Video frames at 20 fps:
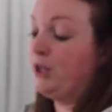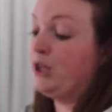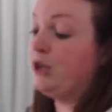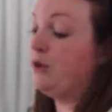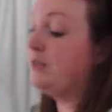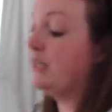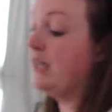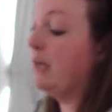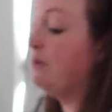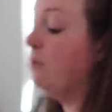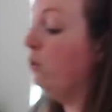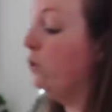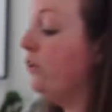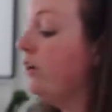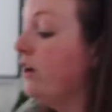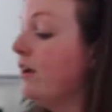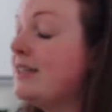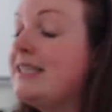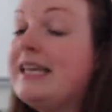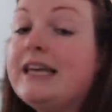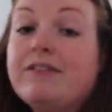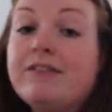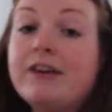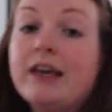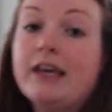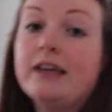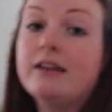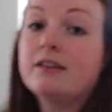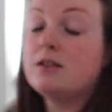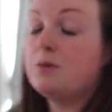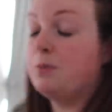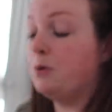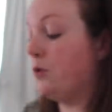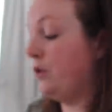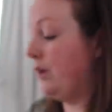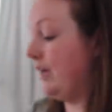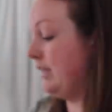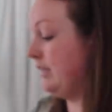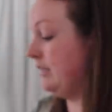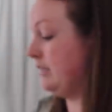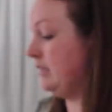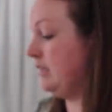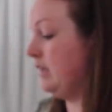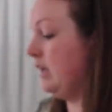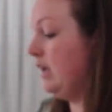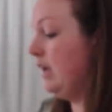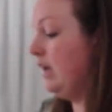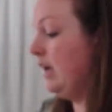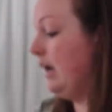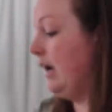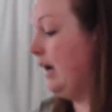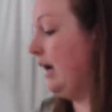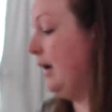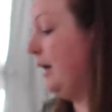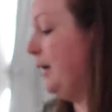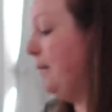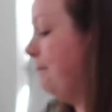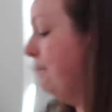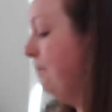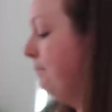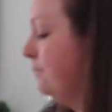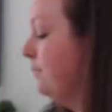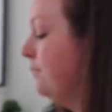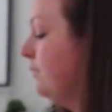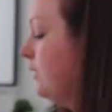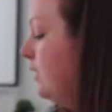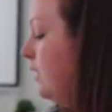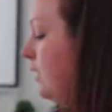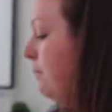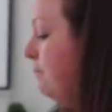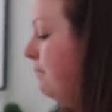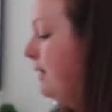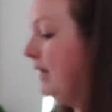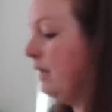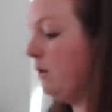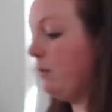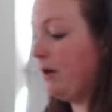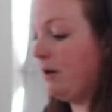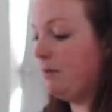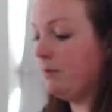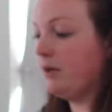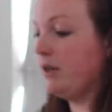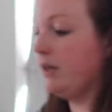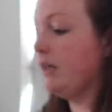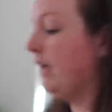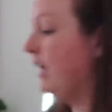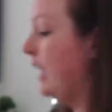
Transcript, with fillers: we're using it more than our TV, to be honest. Um, but anyway, I'm gonna